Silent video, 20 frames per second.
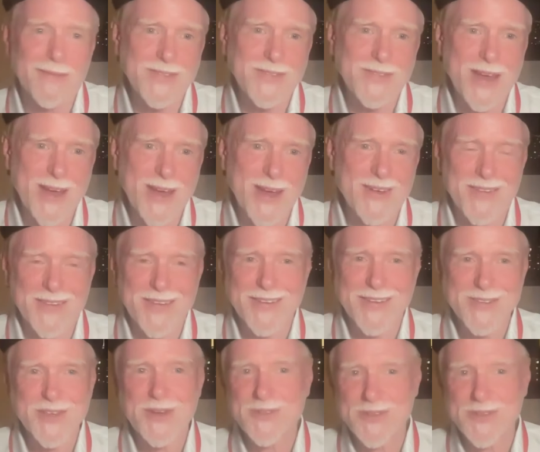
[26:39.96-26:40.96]
This
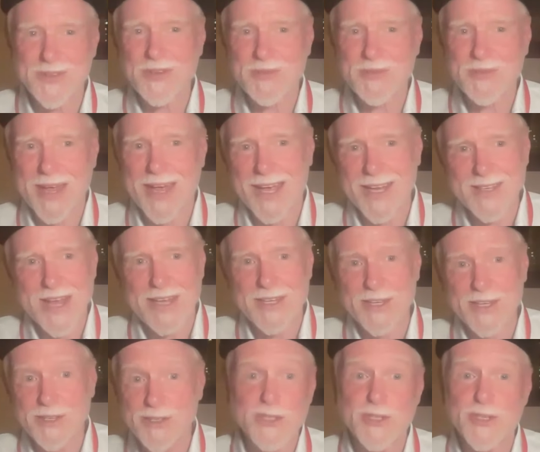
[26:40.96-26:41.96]
shows my age,
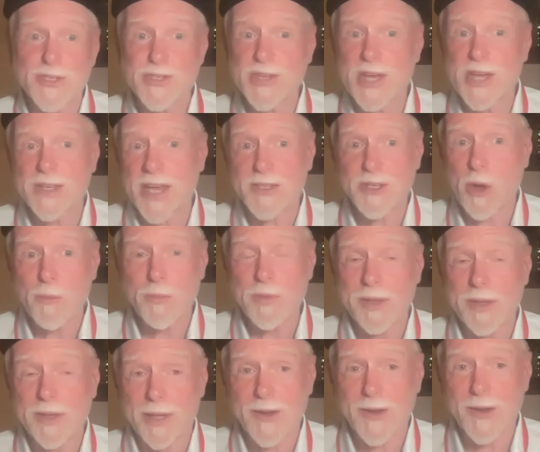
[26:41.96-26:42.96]
and you just decide not to
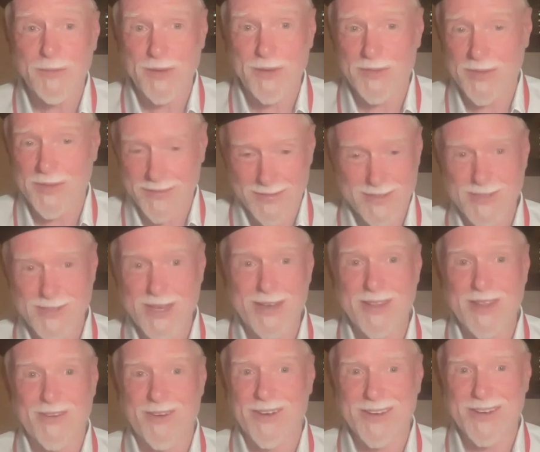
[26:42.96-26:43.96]
open the letter. You know, that's
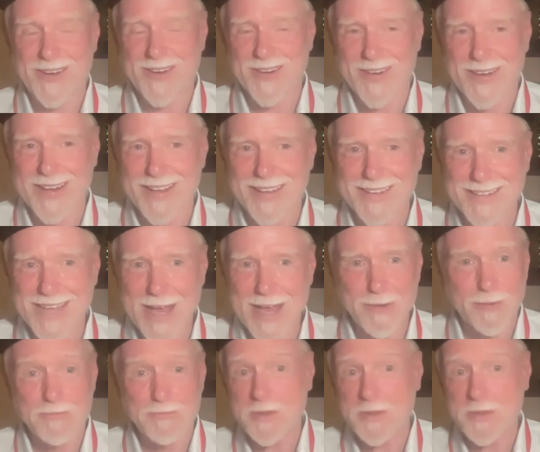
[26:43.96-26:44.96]
sitting there on your
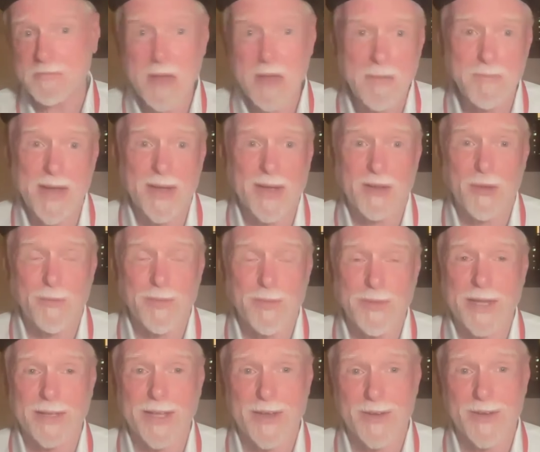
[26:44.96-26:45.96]
table. I'm not going to
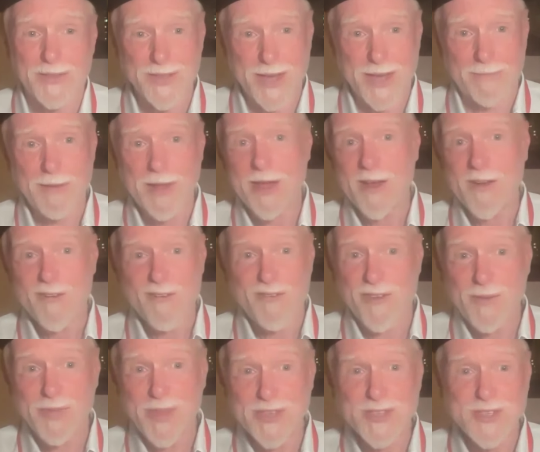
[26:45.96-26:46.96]
open that letter. It's like
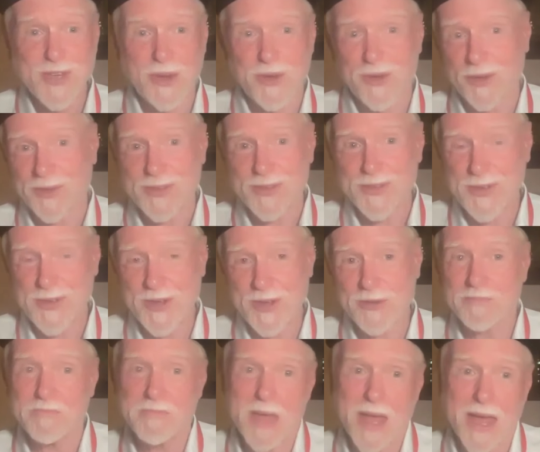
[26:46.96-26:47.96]
from the soul to
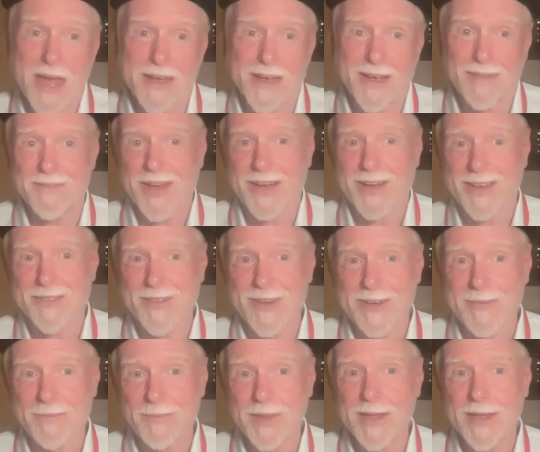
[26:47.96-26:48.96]
you. I'm not going to
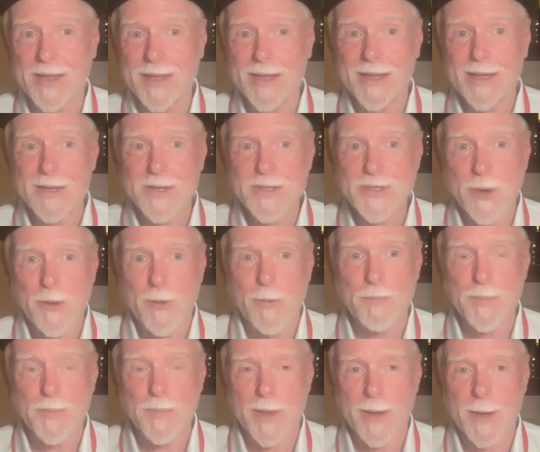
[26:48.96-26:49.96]
read it.
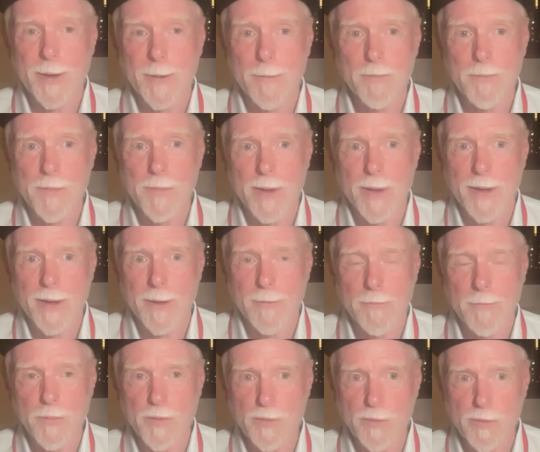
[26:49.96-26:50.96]
So
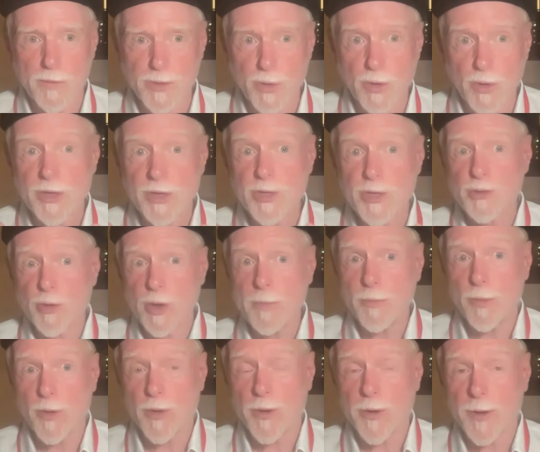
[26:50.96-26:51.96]
uh, doing
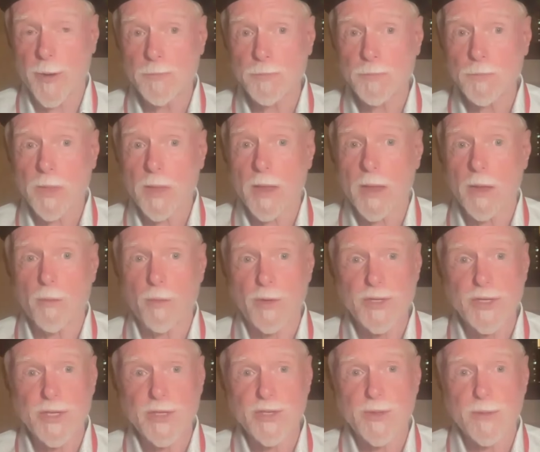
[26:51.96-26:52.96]
dream work,
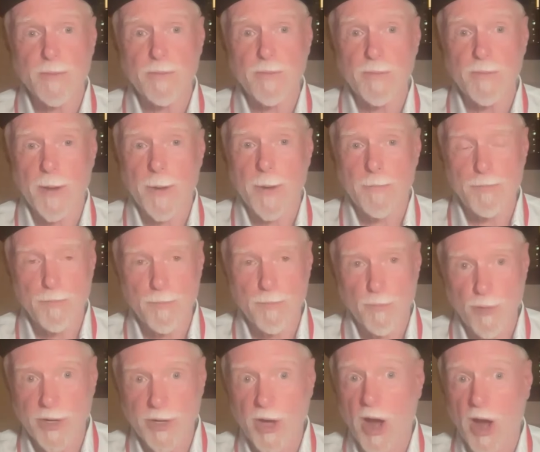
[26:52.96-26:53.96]
which is
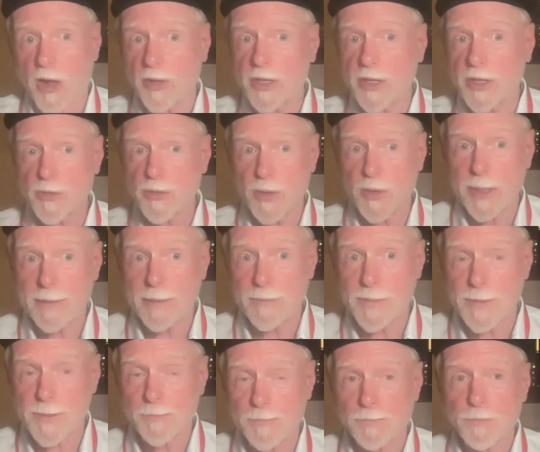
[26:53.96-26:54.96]
recalling dreams.